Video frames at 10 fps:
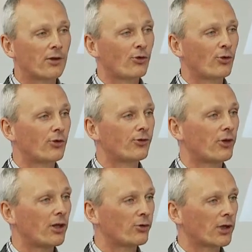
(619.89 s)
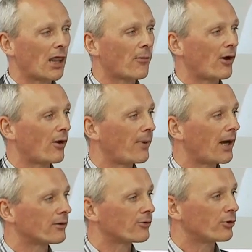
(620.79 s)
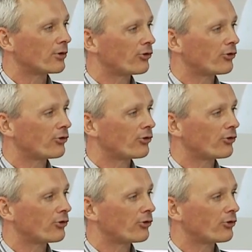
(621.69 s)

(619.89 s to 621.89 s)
at QUT, together with our partners, could